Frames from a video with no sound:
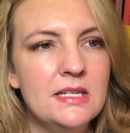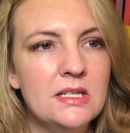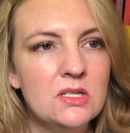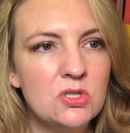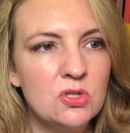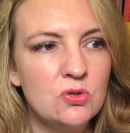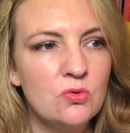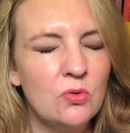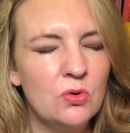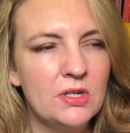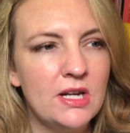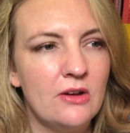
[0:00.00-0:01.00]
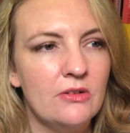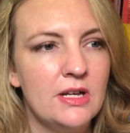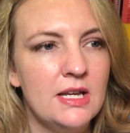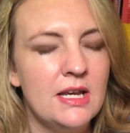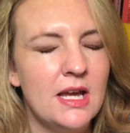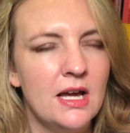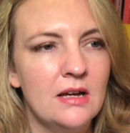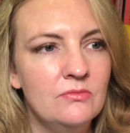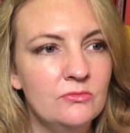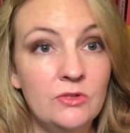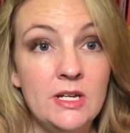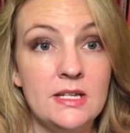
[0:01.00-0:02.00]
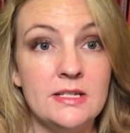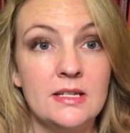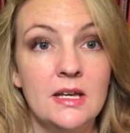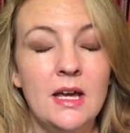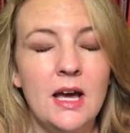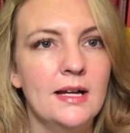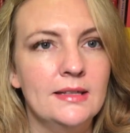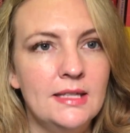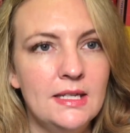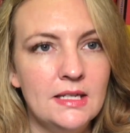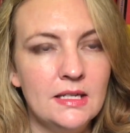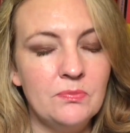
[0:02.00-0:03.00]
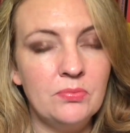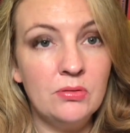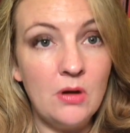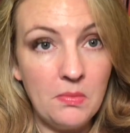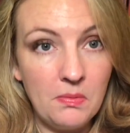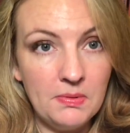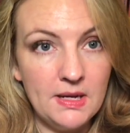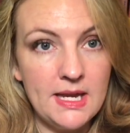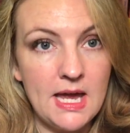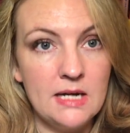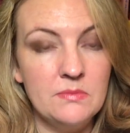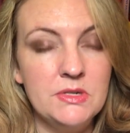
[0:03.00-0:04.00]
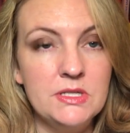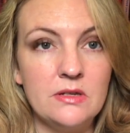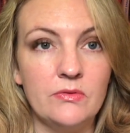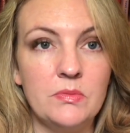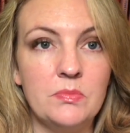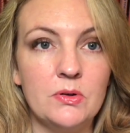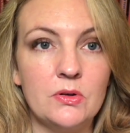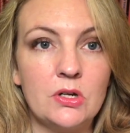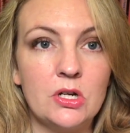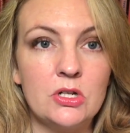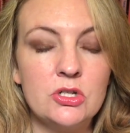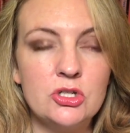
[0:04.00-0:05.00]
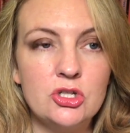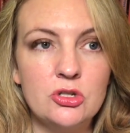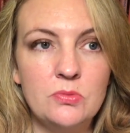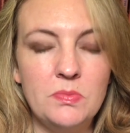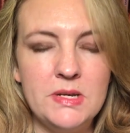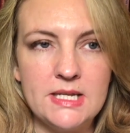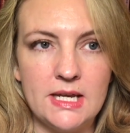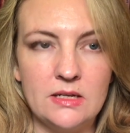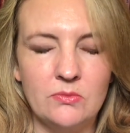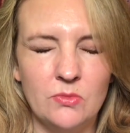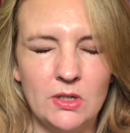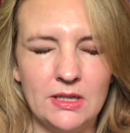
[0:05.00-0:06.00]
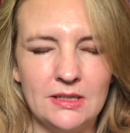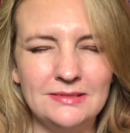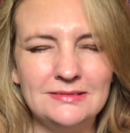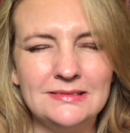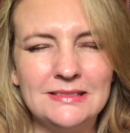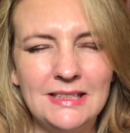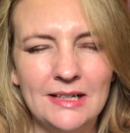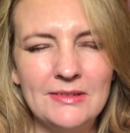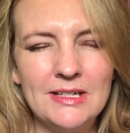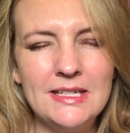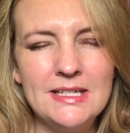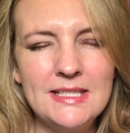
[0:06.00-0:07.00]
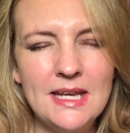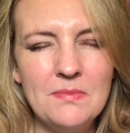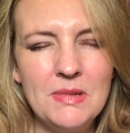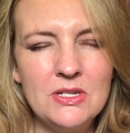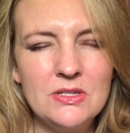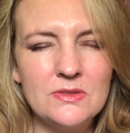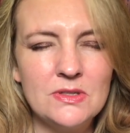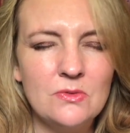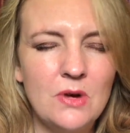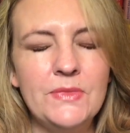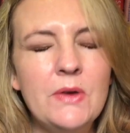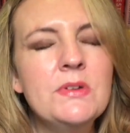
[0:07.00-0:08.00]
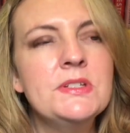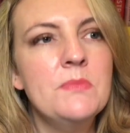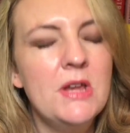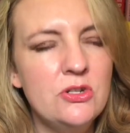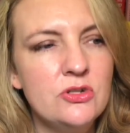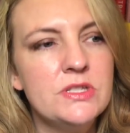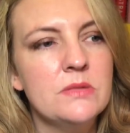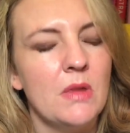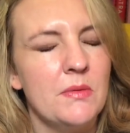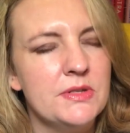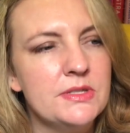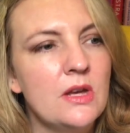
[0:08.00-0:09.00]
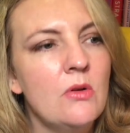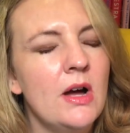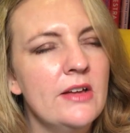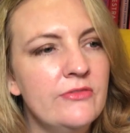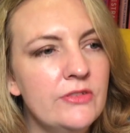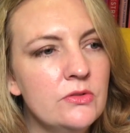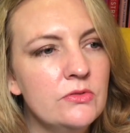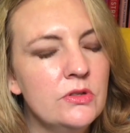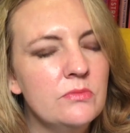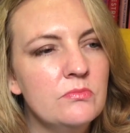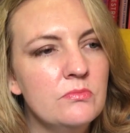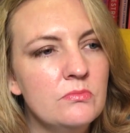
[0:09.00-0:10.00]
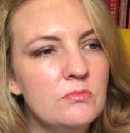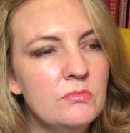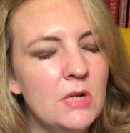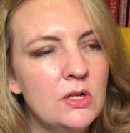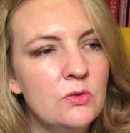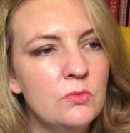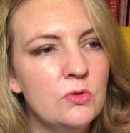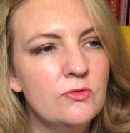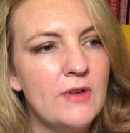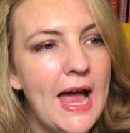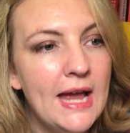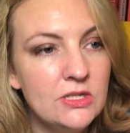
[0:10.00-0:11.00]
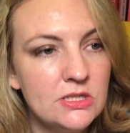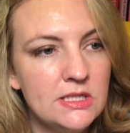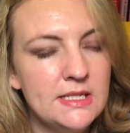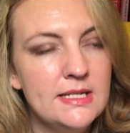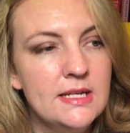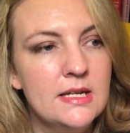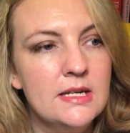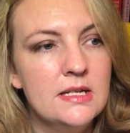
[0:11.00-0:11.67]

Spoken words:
an extraordinary read. I think probably elements of the book should be taken with, I'm going to say a pinch of salt. There are some interesting moments. So I feel that Michael Wolff actually